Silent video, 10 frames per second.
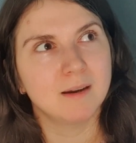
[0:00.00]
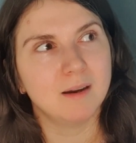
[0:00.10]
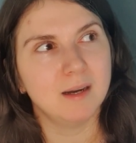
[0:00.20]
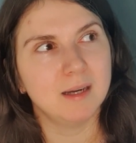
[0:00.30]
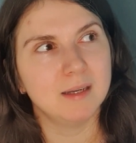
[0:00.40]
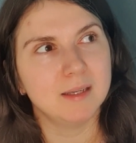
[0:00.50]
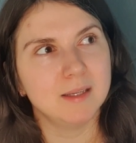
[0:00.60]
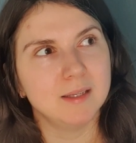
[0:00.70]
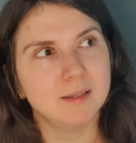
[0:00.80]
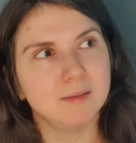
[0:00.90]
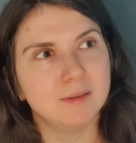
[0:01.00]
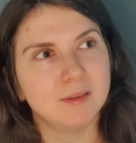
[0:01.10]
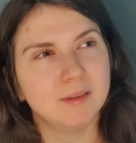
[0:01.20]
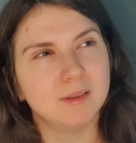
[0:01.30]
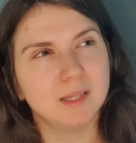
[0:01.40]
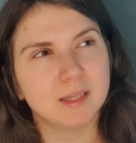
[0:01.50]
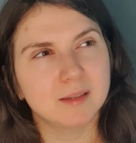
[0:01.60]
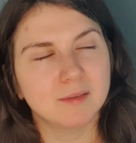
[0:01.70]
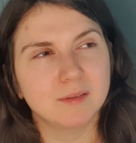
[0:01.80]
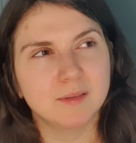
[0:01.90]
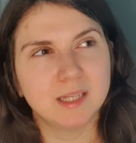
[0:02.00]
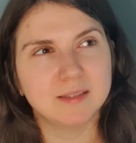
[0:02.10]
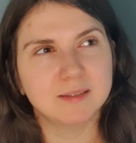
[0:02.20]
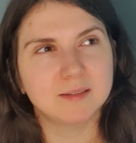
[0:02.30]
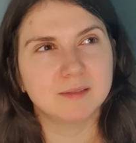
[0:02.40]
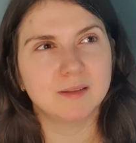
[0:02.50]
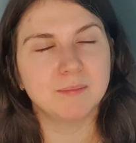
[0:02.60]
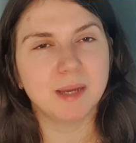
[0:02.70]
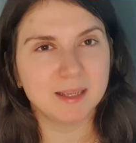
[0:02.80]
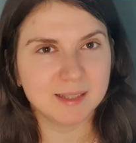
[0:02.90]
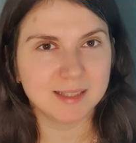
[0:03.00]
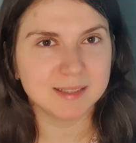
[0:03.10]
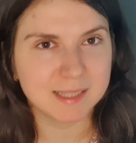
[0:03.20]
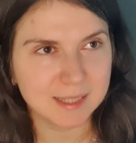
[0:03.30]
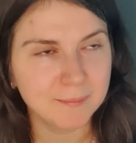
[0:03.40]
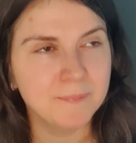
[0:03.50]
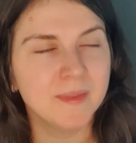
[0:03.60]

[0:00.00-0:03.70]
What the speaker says: I think that's the main idea.